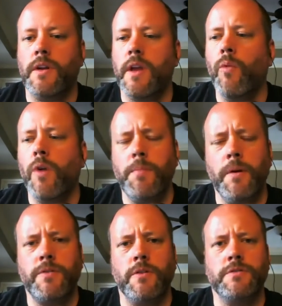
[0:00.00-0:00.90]
Now, what
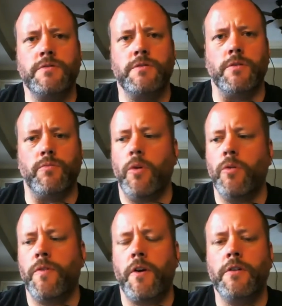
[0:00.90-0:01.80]
about those the
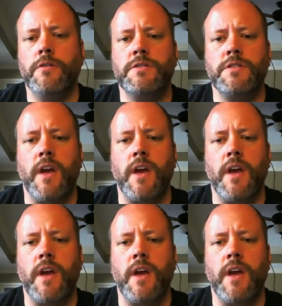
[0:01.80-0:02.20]
rovers